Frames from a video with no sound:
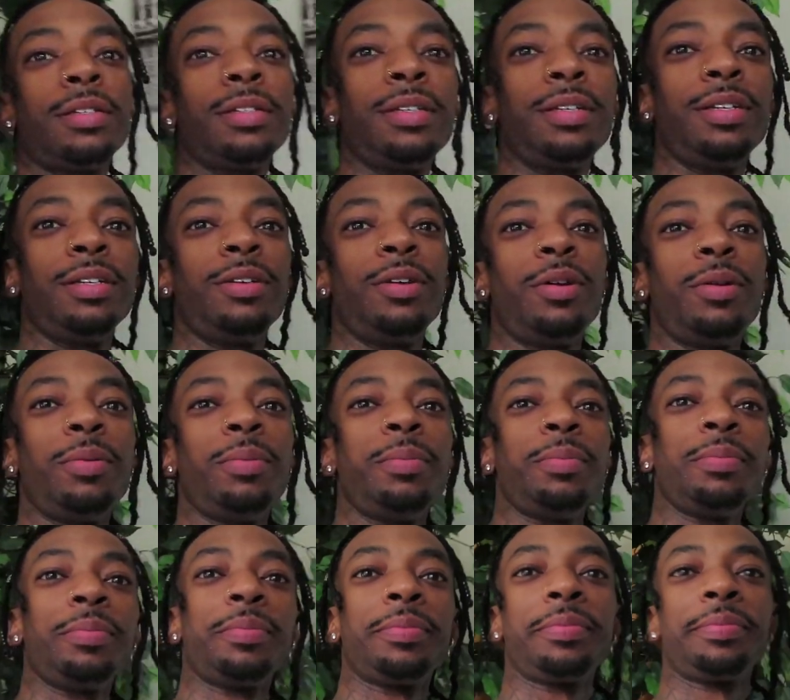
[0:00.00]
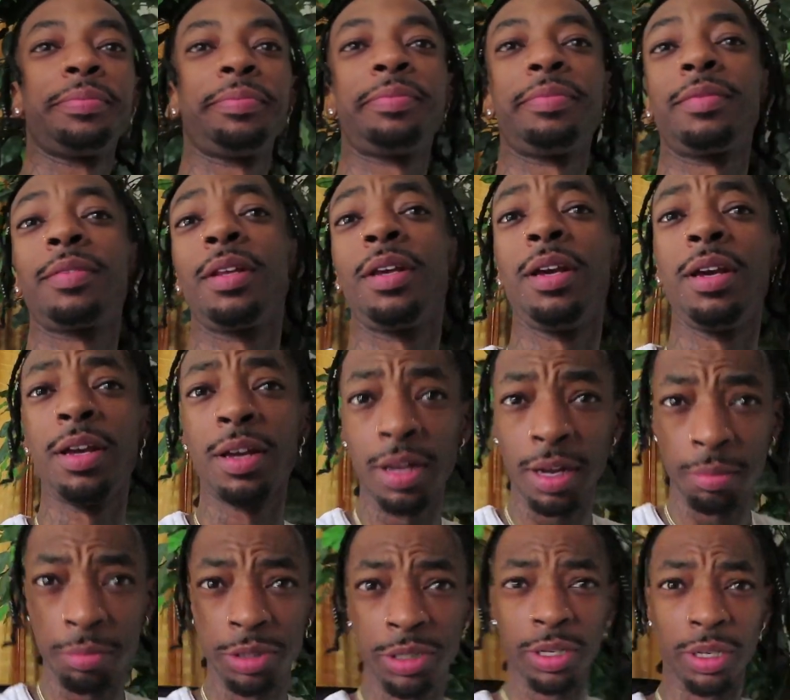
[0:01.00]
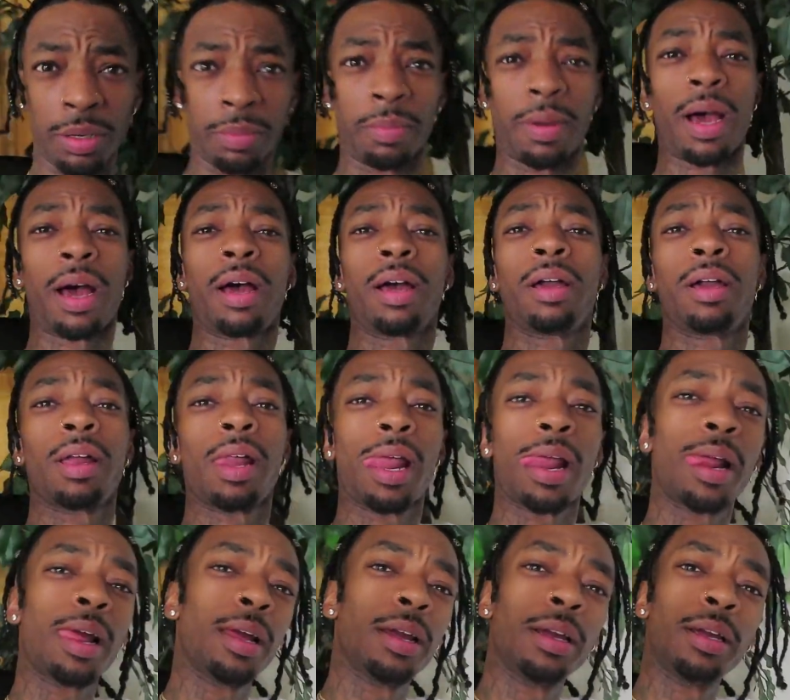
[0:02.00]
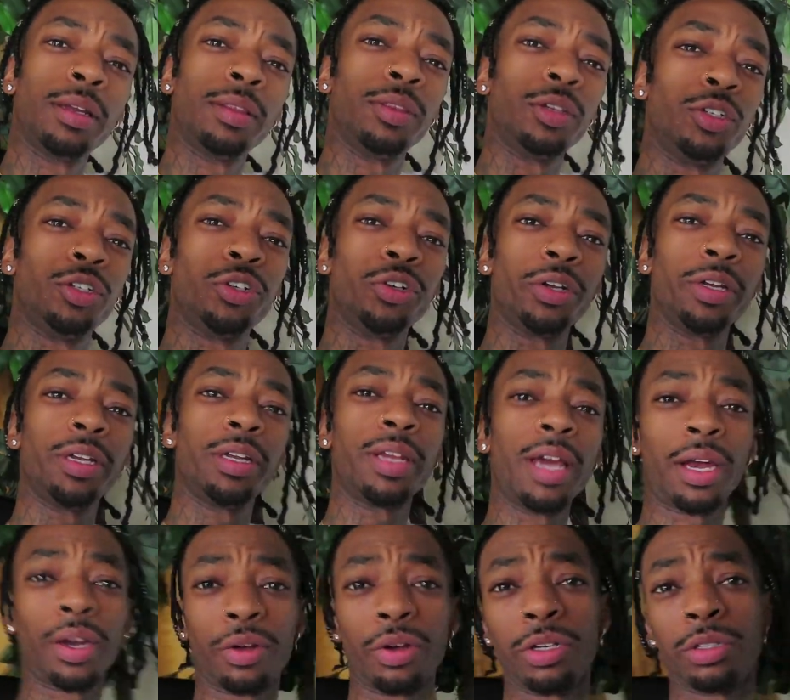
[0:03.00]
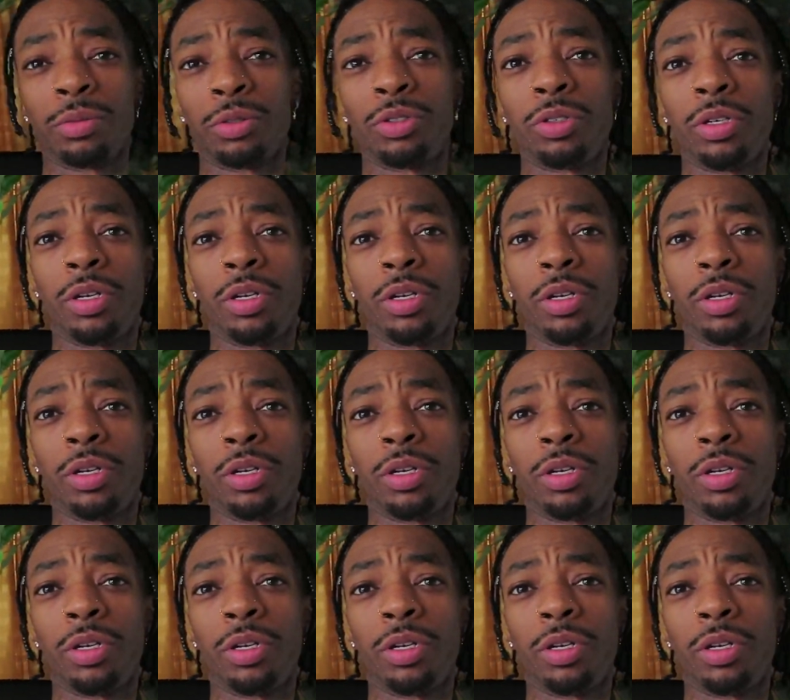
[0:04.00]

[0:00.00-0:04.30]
She look dope. I'm chilling by the tree. Not the Christmas